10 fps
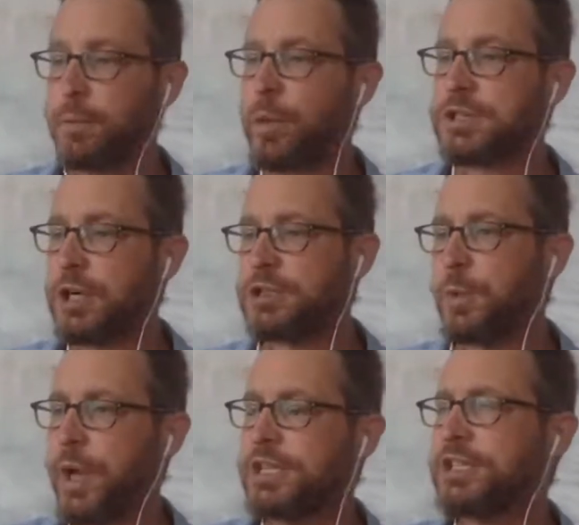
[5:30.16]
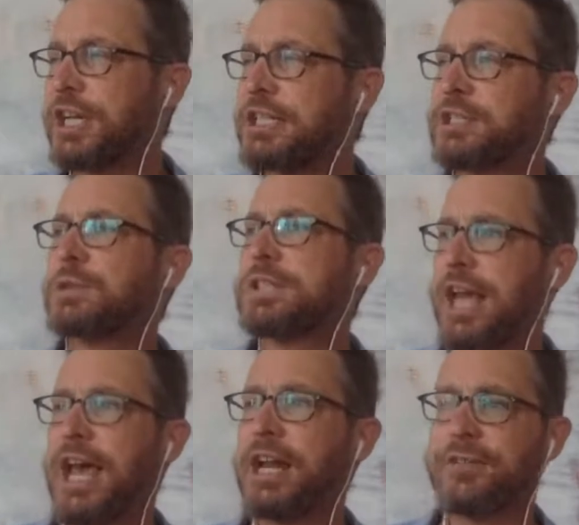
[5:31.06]
Sergeant Wayne Jenkins, who's the
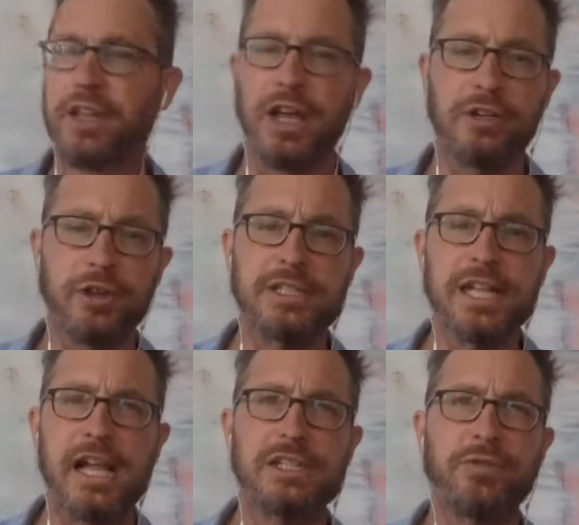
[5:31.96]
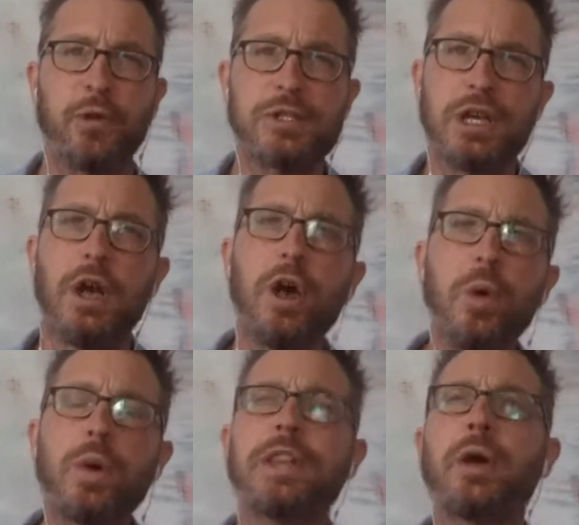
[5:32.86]
head of the gun trace task force,
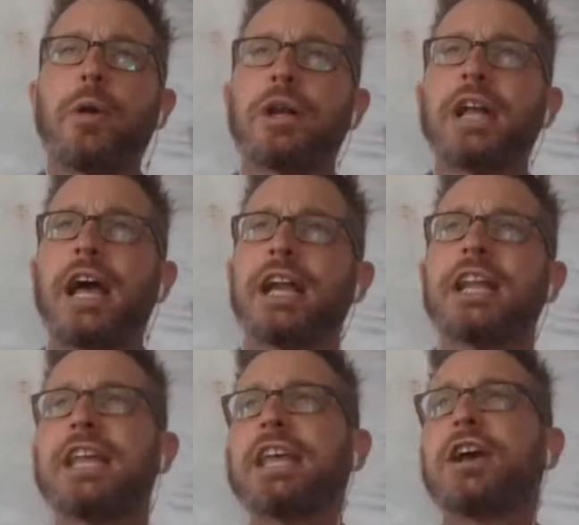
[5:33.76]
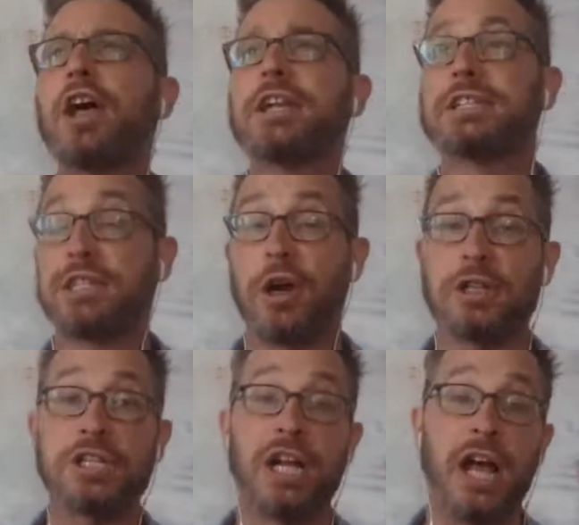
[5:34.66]
when they were indicted, he called a
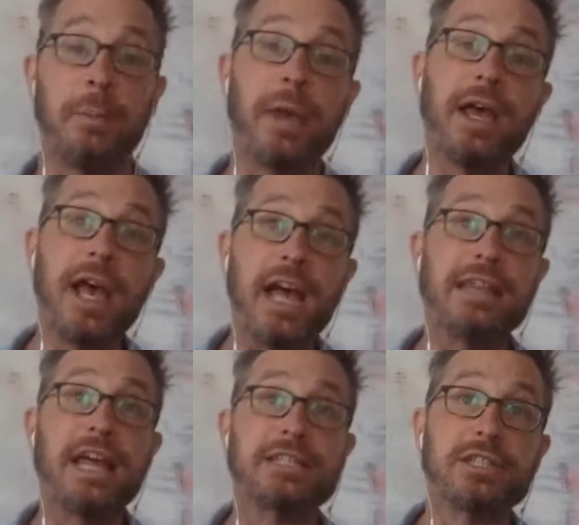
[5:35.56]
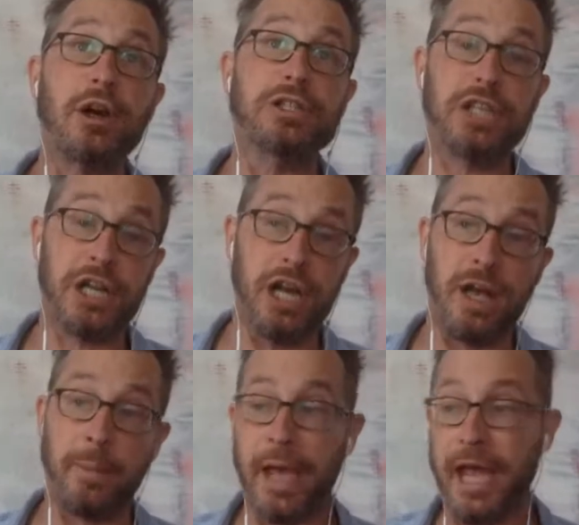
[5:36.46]
sergeant up, had that sergeant
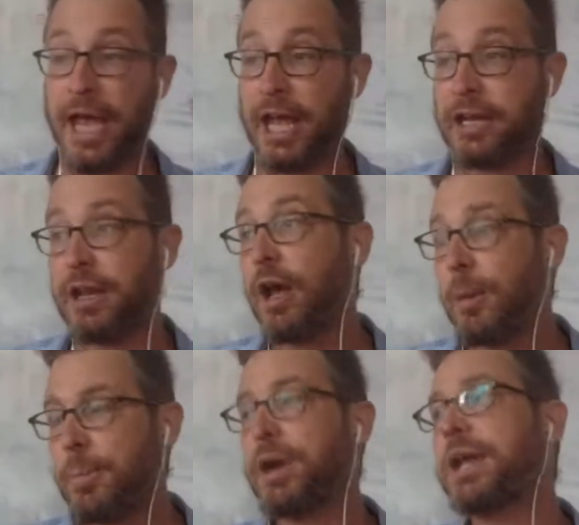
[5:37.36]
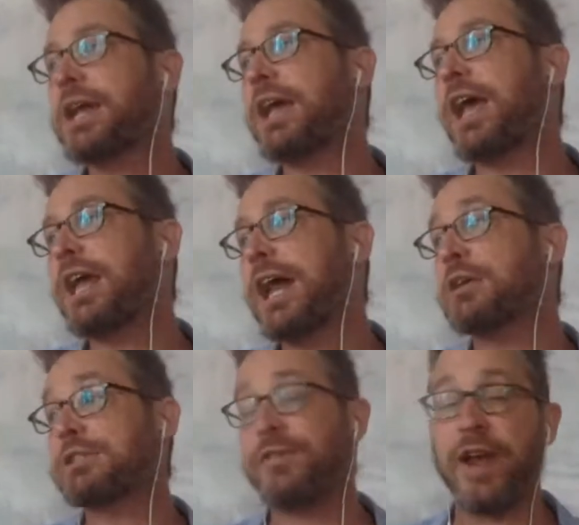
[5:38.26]
come and bring an
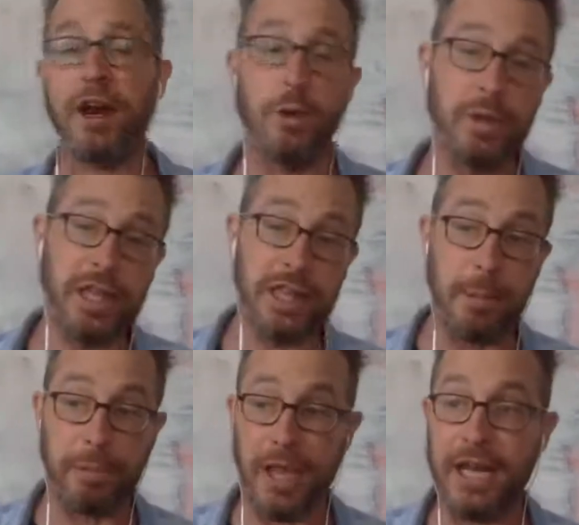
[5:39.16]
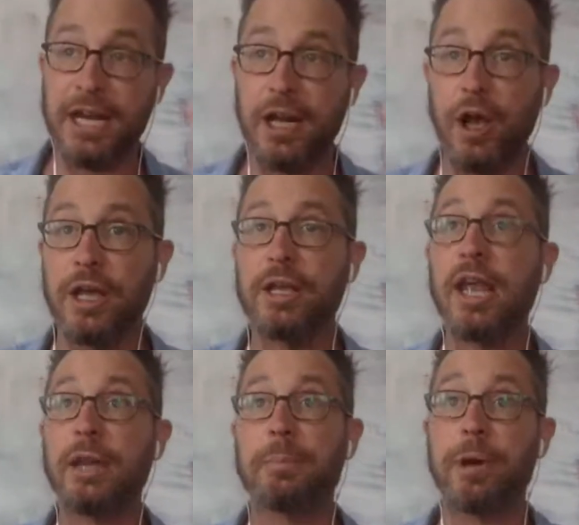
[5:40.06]
ounce of heroin that they planted
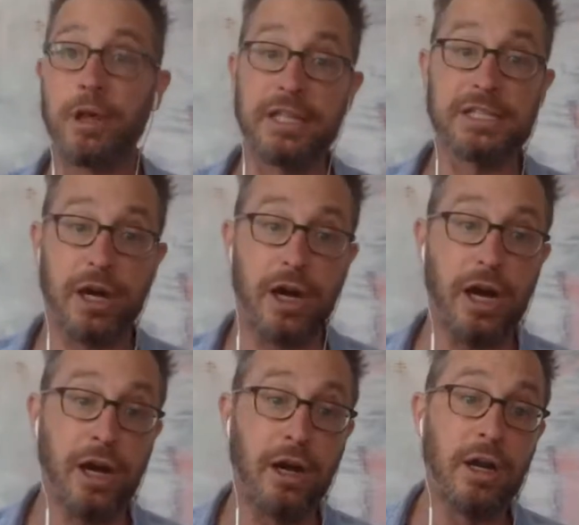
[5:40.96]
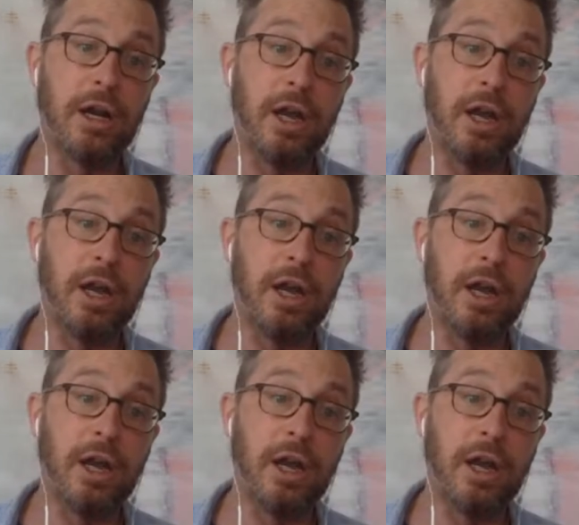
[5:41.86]
in Burley's car,